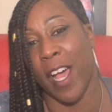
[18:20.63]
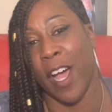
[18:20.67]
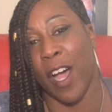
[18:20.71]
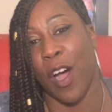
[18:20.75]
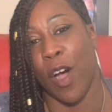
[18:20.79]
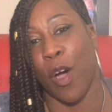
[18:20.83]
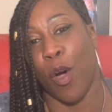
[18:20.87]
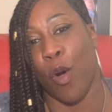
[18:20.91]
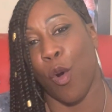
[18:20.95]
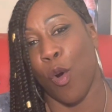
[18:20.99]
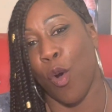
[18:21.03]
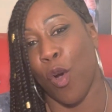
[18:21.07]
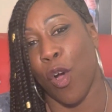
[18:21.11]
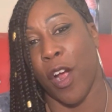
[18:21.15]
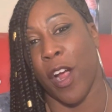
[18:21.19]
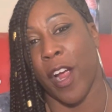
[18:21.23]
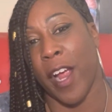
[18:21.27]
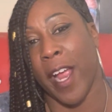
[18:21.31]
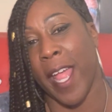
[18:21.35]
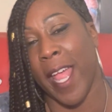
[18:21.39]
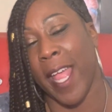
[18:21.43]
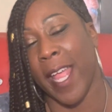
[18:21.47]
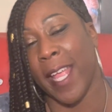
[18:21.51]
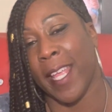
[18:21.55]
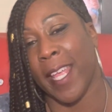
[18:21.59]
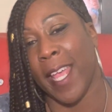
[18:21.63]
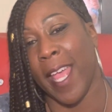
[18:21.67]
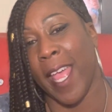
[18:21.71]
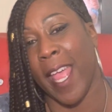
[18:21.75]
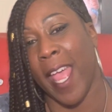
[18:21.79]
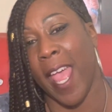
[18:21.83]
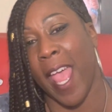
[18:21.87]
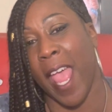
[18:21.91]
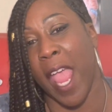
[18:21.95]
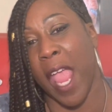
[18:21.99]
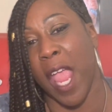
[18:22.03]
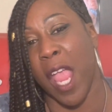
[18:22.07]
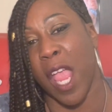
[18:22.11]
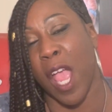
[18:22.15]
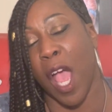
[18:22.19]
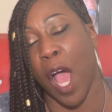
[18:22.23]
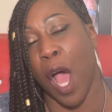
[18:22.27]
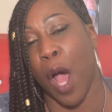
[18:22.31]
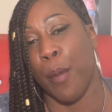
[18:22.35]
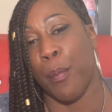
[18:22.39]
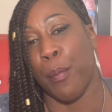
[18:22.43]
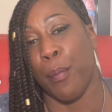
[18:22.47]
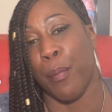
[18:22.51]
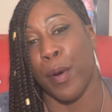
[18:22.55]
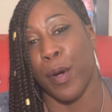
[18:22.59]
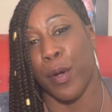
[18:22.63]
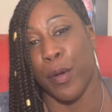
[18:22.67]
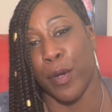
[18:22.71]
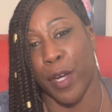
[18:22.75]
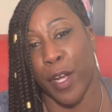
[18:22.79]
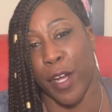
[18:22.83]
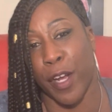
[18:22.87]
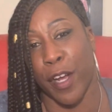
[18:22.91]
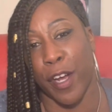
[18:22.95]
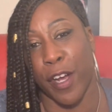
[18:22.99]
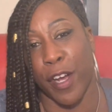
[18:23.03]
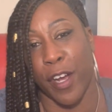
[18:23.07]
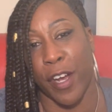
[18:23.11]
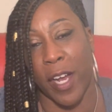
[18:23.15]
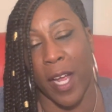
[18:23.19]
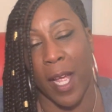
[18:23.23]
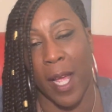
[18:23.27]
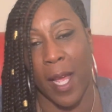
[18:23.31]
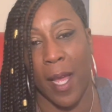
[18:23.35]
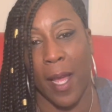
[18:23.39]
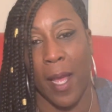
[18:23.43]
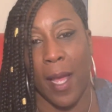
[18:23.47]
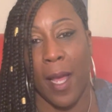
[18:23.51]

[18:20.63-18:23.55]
or AKA Booter